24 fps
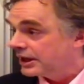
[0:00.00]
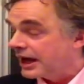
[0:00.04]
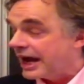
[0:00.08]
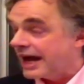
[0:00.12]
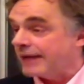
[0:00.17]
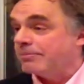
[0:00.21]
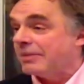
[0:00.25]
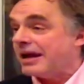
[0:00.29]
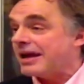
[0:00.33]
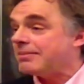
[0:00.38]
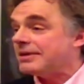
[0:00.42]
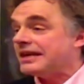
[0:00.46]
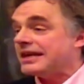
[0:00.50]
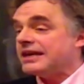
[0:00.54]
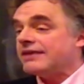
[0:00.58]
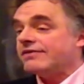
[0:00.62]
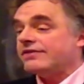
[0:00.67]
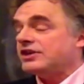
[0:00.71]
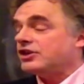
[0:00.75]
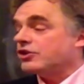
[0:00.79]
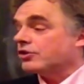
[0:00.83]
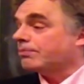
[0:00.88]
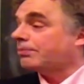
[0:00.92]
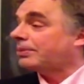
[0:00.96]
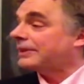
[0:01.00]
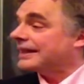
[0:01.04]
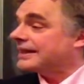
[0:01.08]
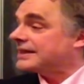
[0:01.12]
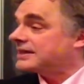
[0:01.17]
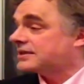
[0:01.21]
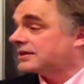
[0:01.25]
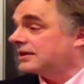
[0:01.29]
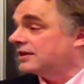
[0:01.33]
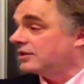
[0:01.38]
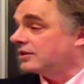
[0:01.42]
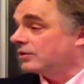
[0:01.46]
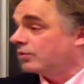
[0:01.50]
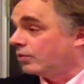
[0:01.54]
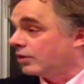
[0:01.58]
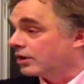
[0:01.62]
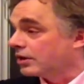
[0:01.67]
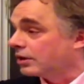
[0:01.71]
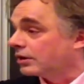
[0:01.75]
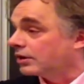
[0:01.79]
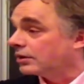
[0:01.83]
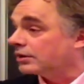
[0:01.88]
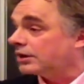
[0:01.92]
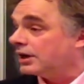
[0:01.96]
and maybe even your place in the
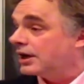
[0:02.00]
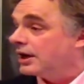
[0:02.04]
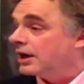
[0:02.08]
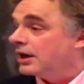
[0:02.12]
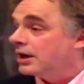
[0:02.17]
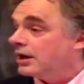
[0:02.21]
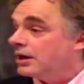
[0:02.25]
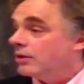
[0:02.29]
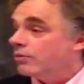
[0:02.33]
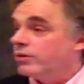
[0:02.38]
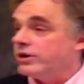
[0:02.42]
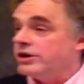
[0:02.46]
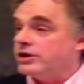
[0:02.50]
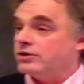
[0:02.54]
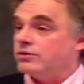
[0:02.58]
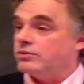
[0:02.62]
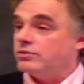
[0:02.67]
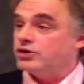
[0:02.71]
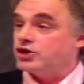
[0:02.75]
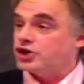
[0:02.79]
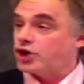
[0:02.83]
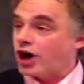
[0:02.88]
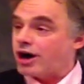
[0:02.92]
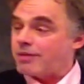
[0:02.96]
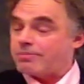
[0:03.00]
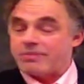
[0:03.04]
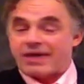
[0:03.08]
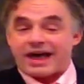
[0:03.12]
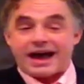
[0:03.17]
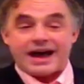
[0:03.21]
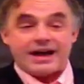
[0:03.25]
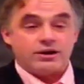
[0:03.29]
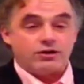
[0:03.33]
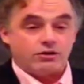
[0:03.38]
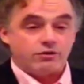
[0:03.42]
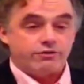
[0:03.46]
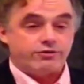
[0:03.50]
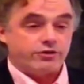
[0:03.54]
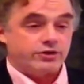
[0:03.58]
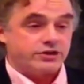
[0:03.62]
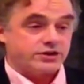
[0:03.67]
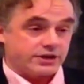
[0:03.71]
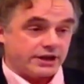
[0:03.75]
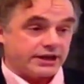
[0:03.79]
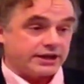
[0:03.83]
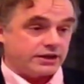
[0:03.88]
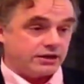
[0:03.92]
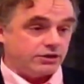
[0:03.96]
world, when you chop that over,
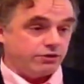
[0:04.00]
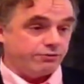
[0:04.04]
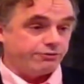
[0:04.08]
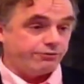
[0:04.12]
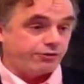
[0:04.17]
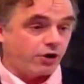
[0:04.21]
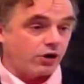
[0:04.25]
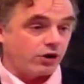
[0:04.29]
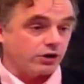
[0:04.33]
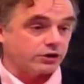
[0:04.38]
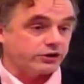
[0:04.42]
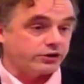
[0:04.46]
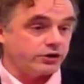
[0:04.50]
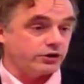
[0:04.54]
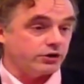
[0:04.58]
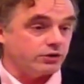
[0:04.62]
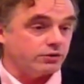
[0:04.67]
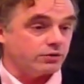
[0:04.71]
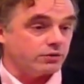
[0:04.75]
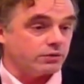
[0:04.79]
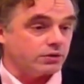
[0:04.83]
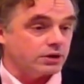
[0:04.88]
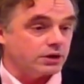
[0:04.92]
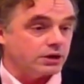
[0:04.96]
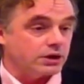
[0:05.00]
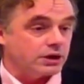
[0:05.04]
it's like you fall too.